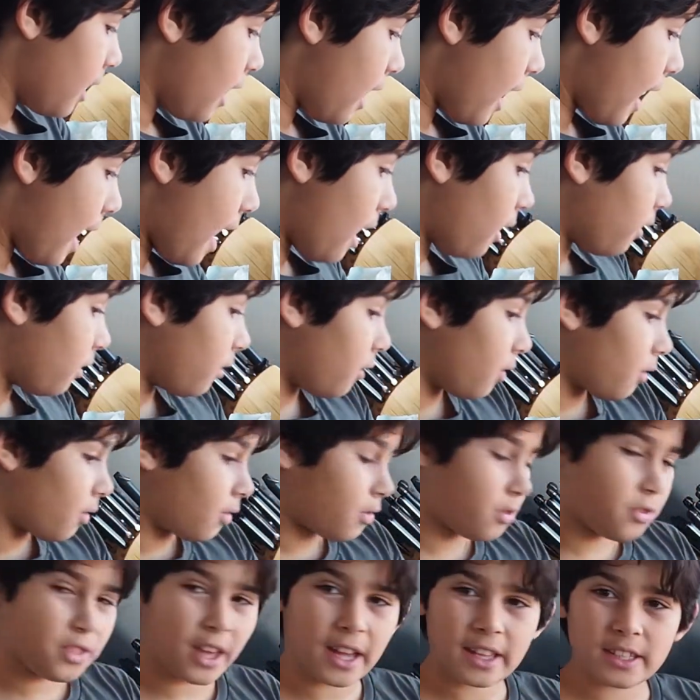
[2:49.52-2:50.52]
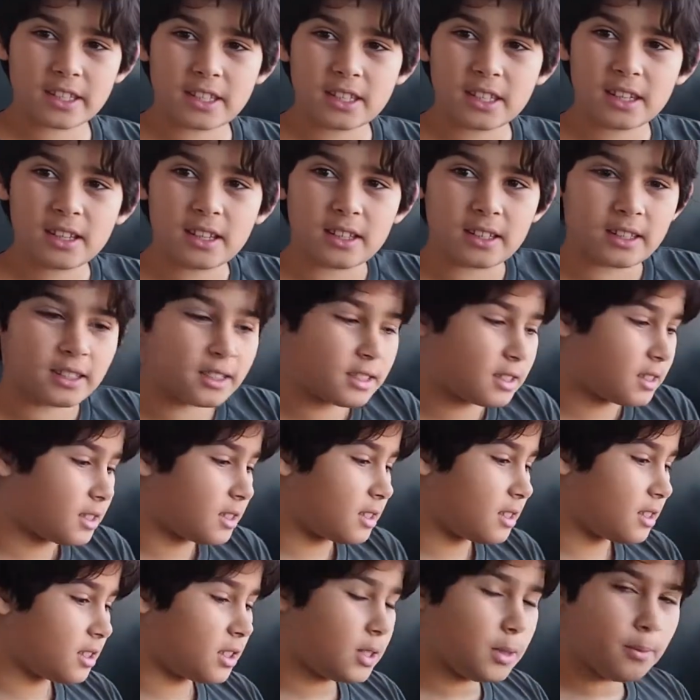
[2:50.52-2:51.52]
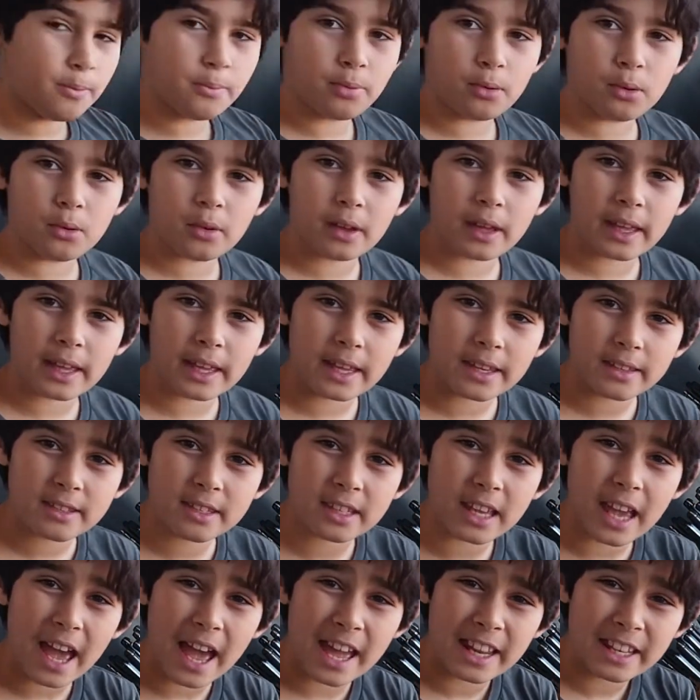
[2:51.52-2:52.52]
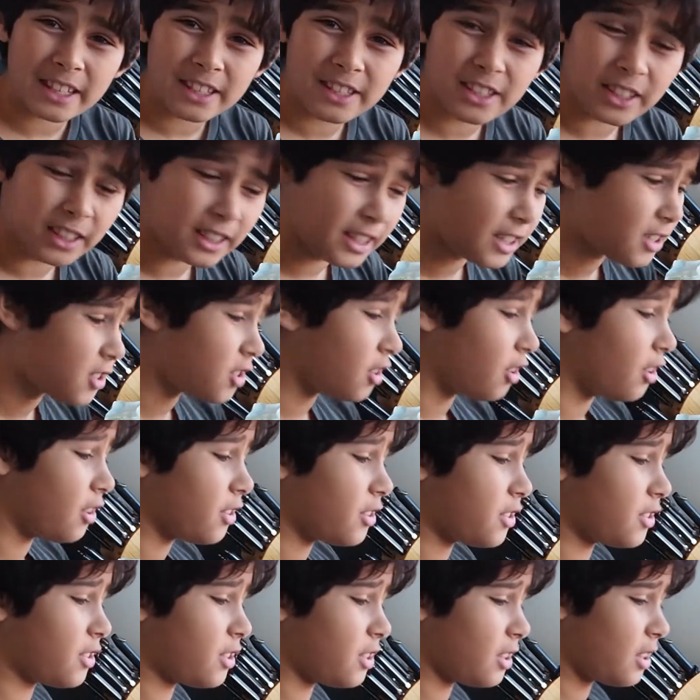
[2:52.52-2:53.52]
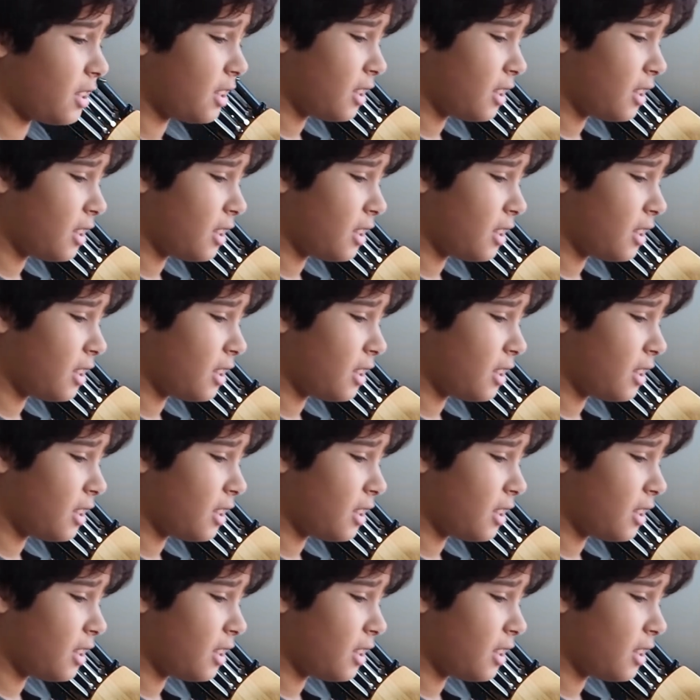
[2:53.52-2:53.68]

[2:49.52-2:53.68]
And that's it. Simple, easy and delicious.